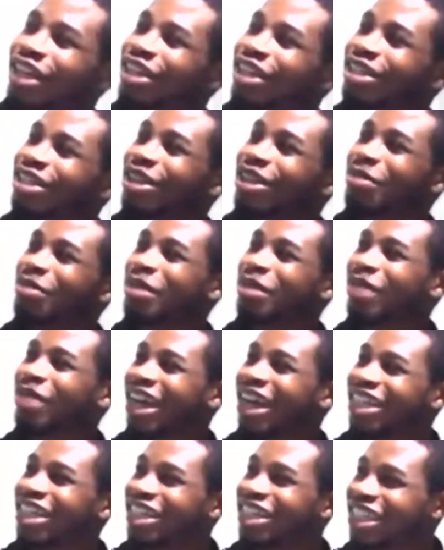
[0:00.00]
So big
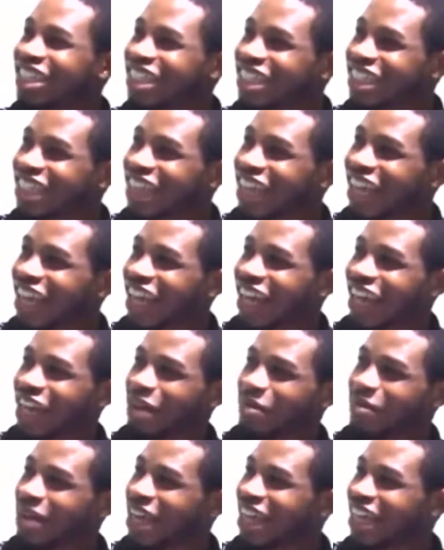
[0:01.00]
man, I
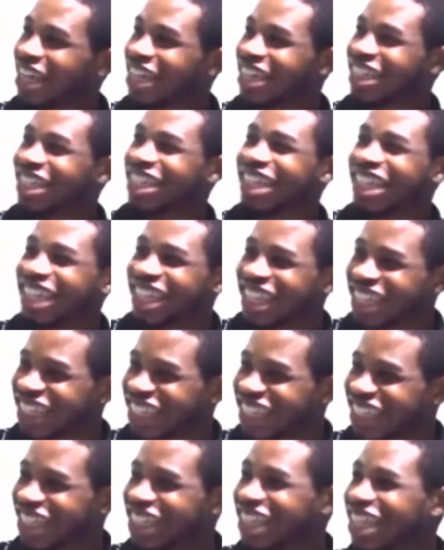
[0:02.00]
beg,
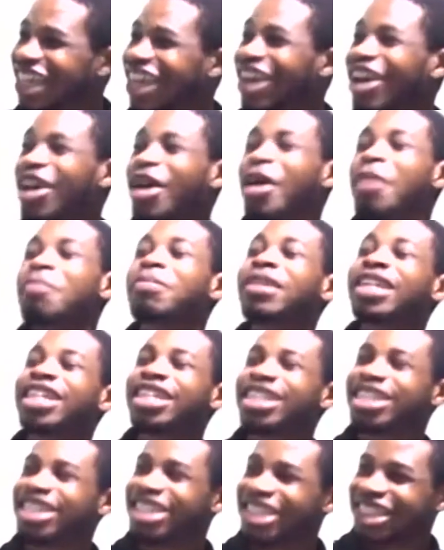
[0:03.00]

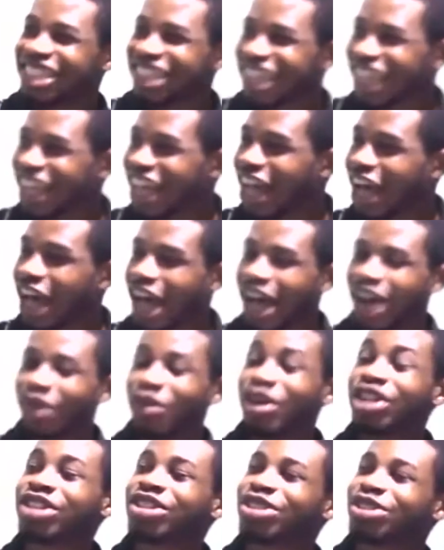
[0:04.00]
please, I
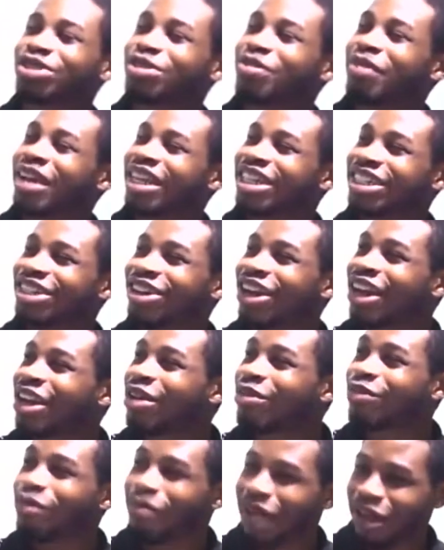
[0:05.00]
want you to mention your name
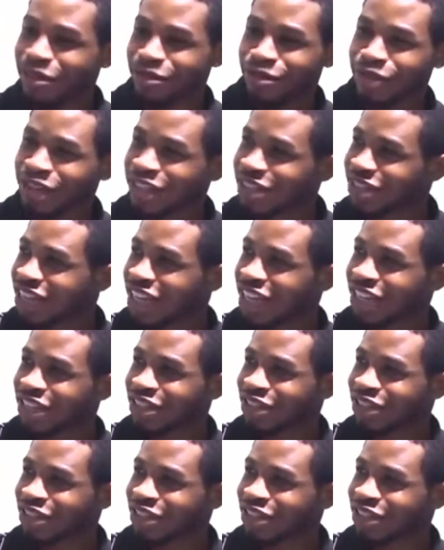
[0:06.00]
for my viewers to get to